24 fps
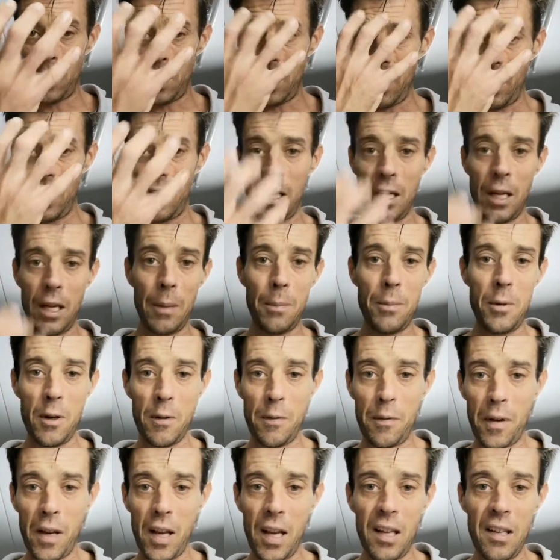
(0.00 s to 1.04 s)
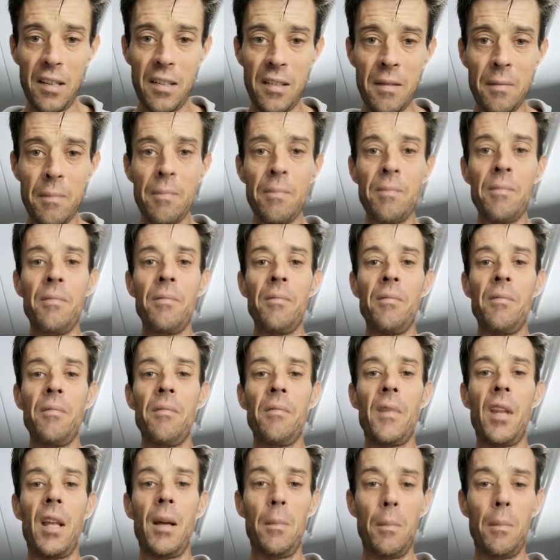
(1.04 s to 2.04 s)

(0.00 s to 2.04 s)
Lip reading: putting it up your face